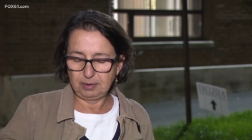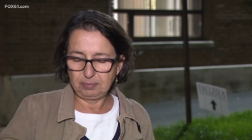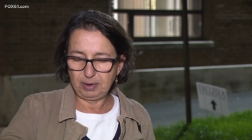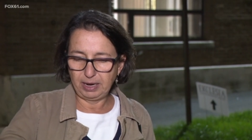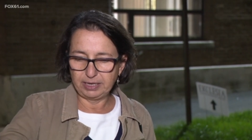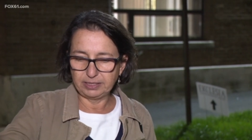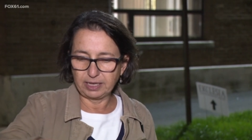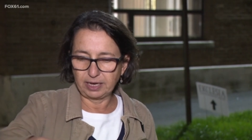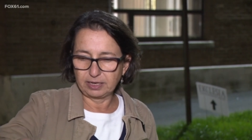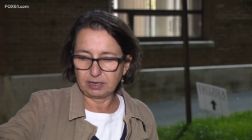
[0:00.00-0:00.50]
They
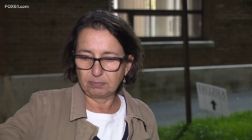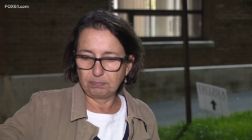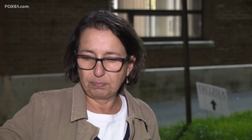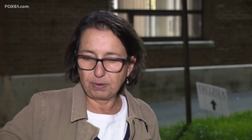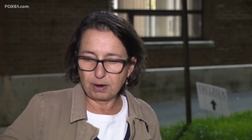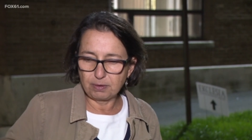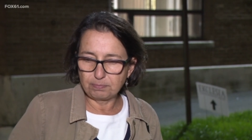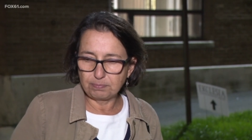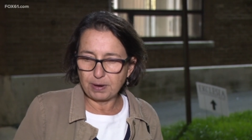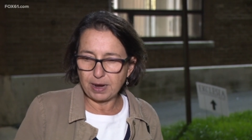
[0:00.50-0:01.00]
made like a
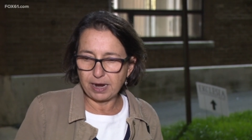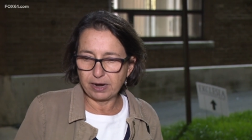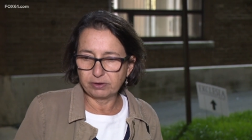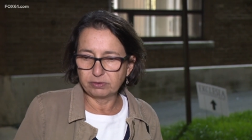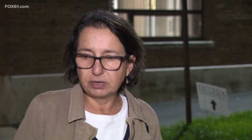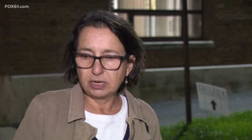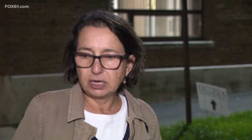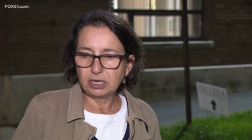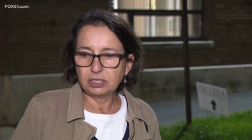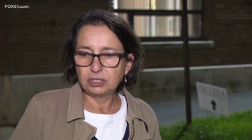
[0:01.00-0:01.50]
bump
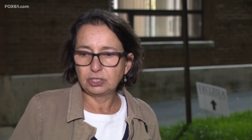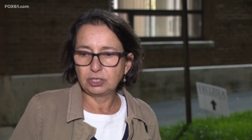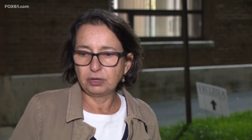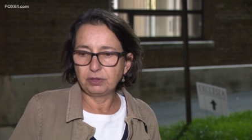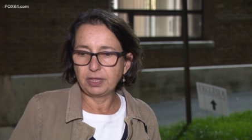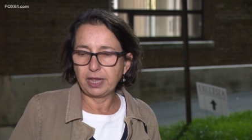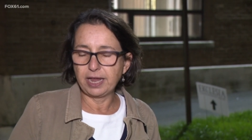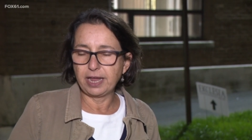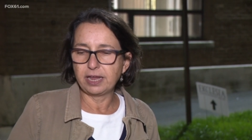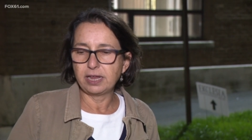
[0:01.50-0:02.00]
out
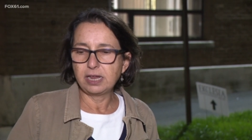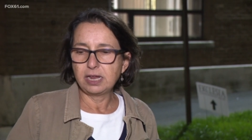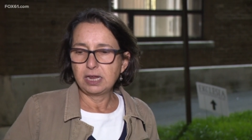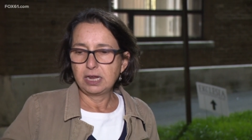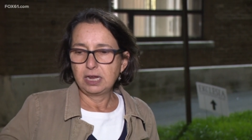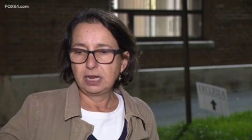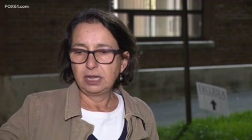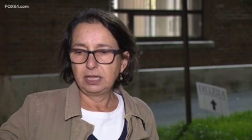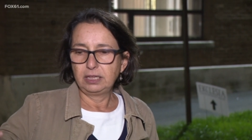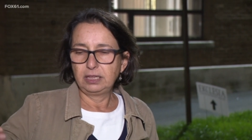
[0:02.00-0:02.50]
so that
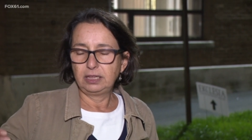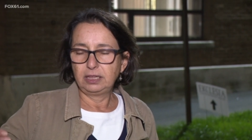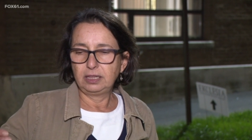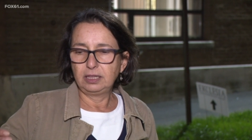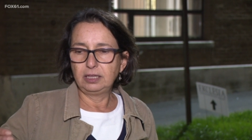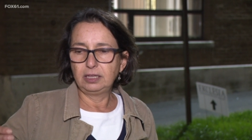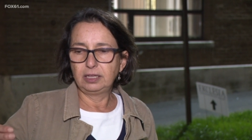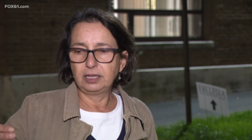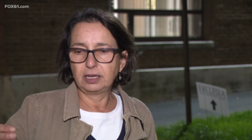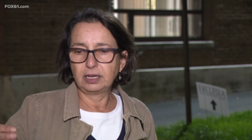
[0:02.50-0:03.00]

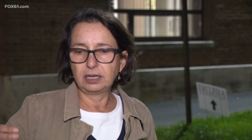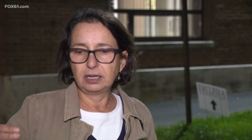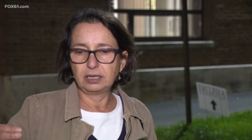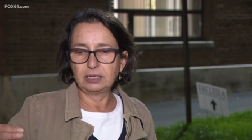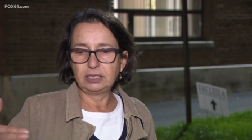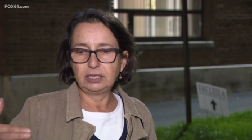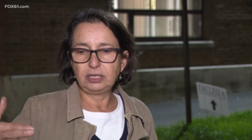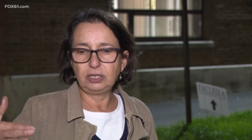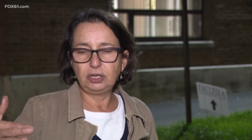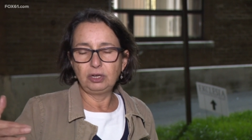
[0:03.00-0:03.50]

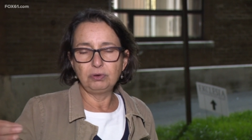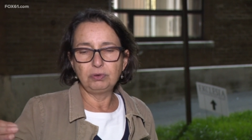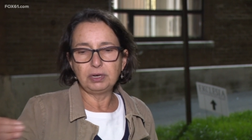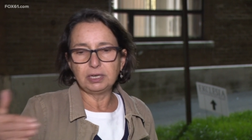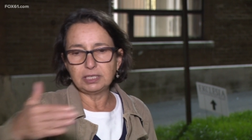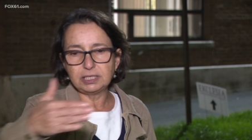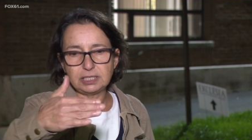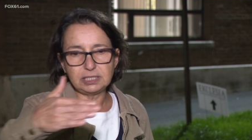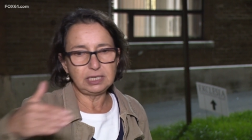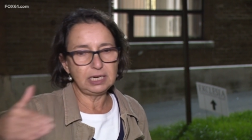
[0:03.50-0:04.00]
you
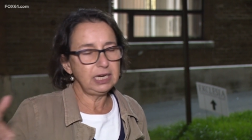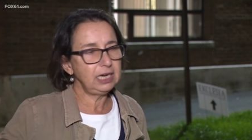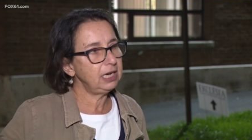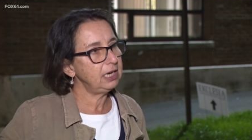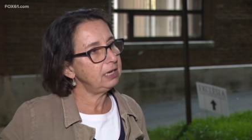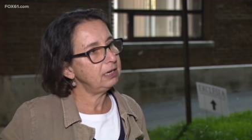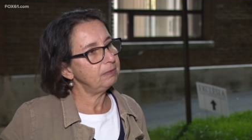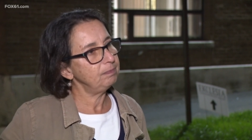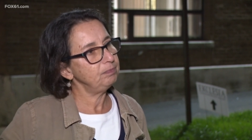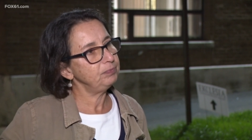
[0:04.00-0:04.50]
can
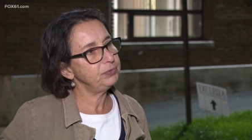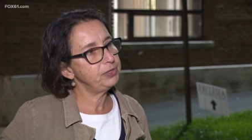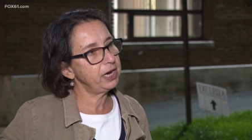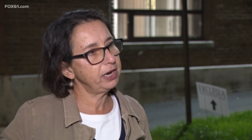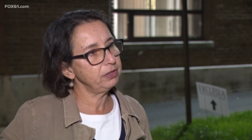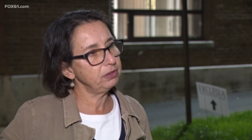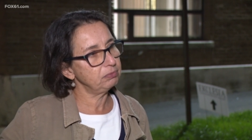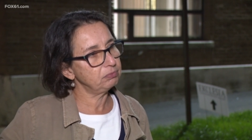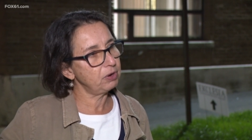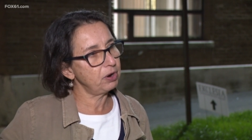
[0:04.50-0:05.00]
see
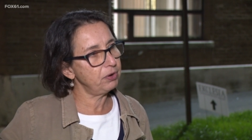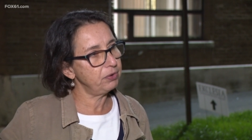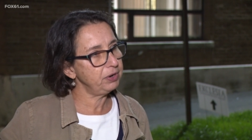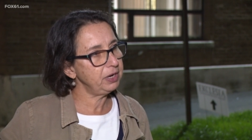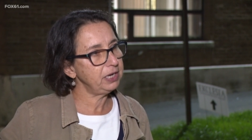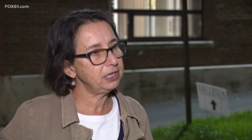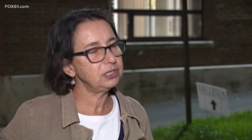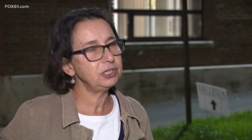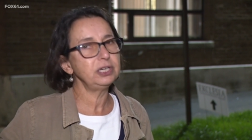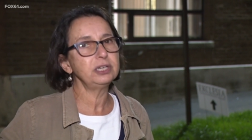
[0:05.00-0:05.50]
down the
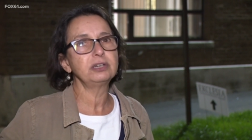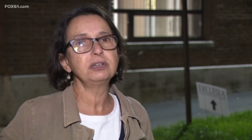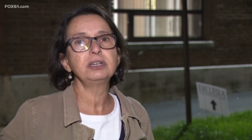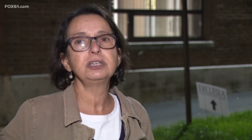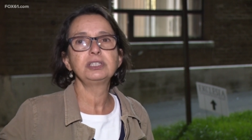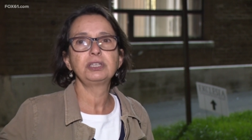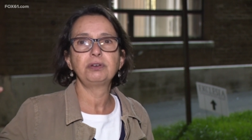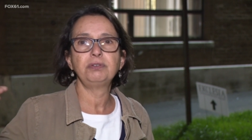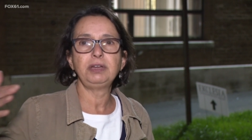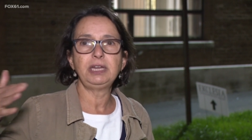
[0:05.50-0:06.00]
road
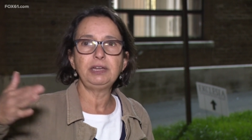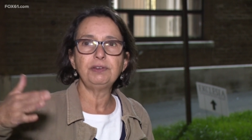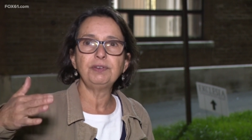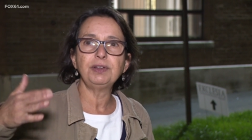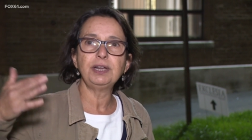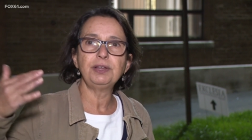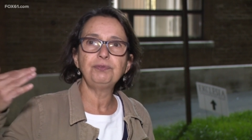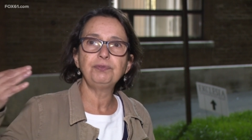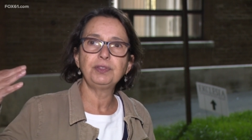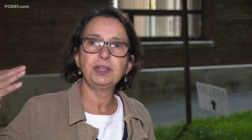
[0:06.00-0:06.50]
easier, so
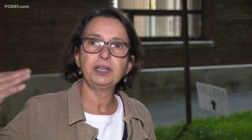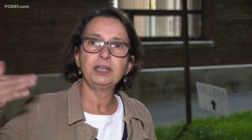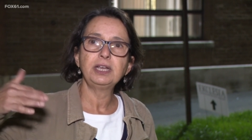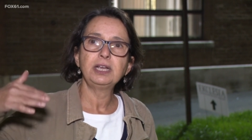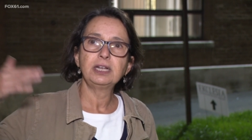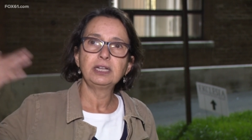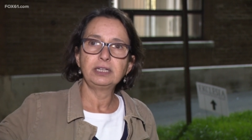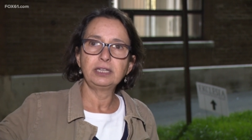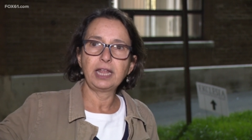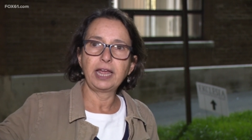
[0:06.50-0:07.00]
even if the
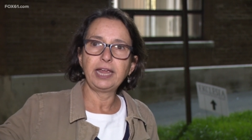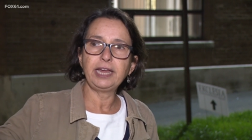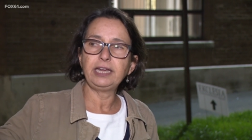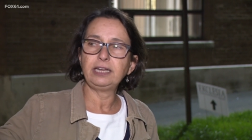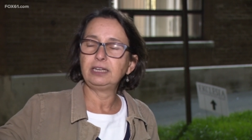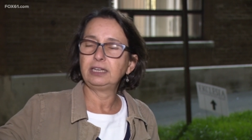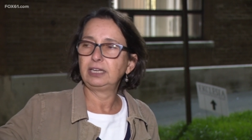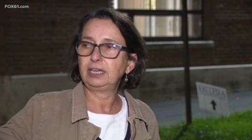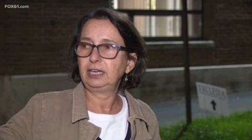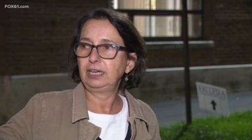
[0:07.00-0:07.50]

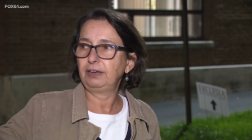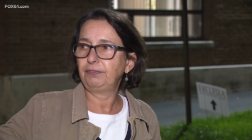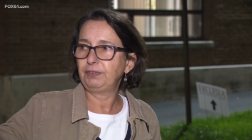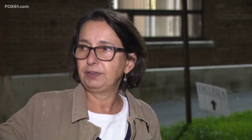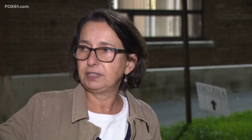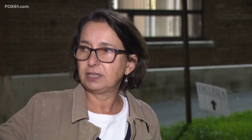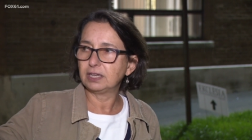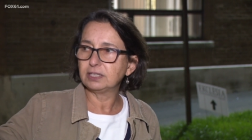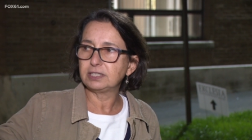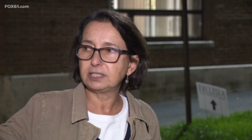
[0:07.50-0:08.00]
light,
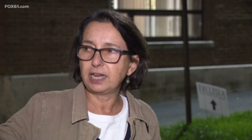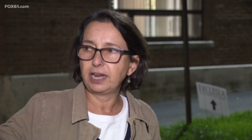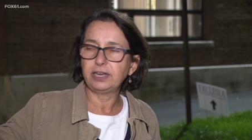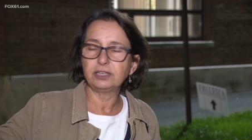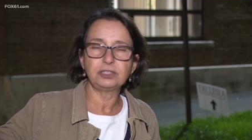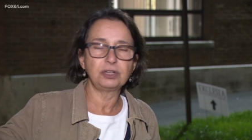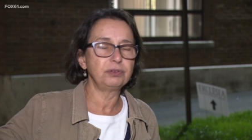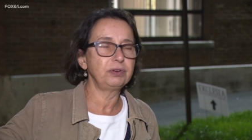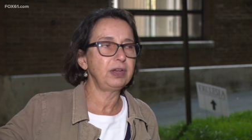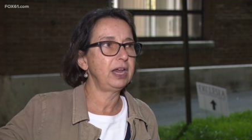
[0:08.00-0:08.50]
if it does
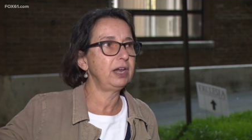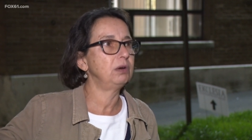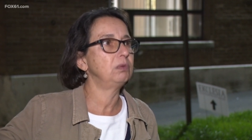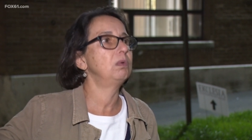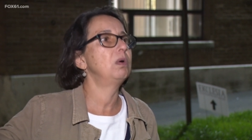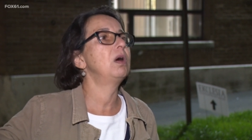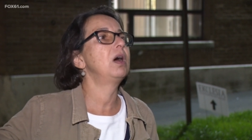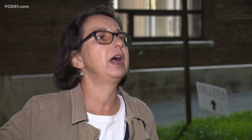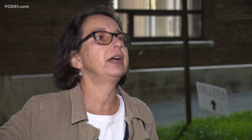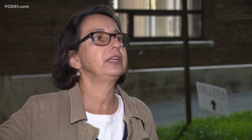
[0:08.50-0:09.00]
say it's okay to
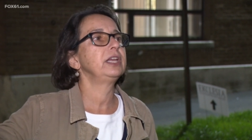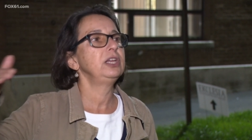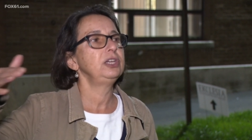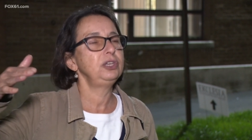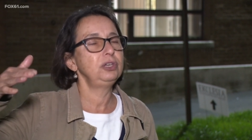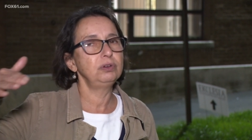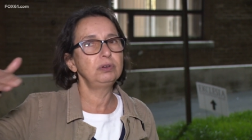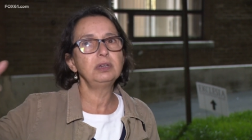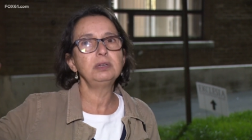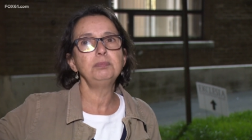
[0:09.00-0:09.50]
walk,
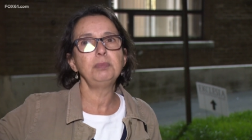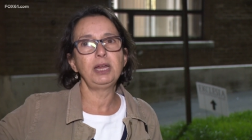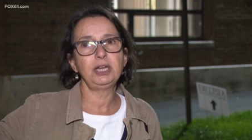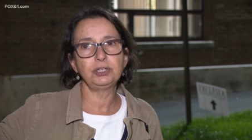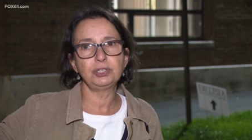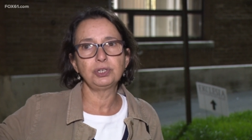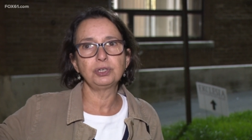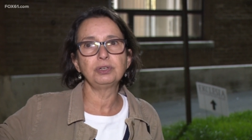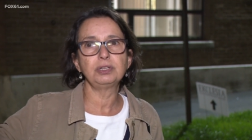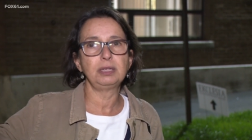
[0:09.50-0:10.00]
you can
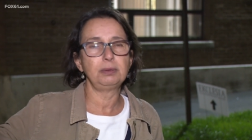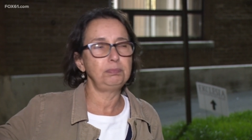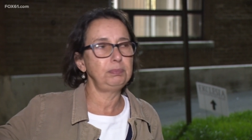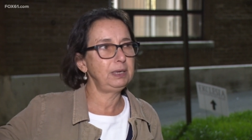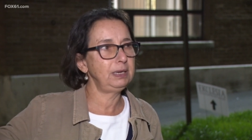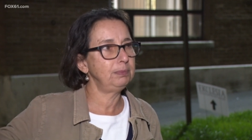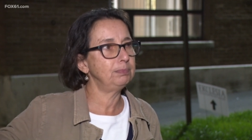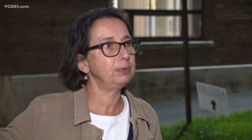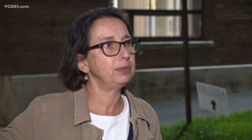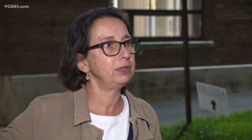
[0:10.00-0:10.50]
make sure that
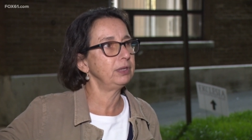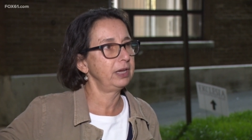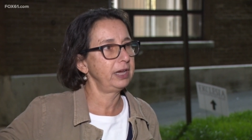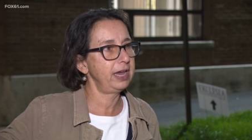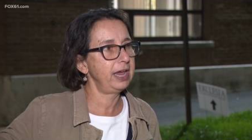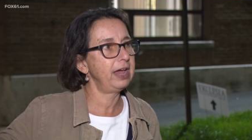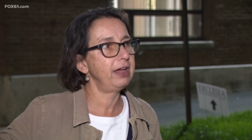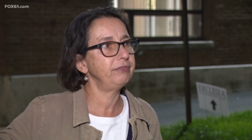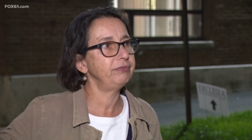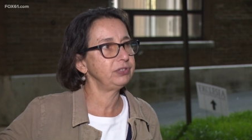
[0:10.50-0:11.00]
people
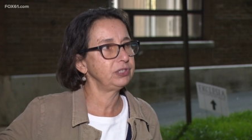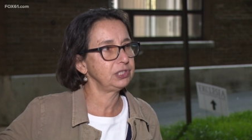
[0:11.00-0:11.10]
have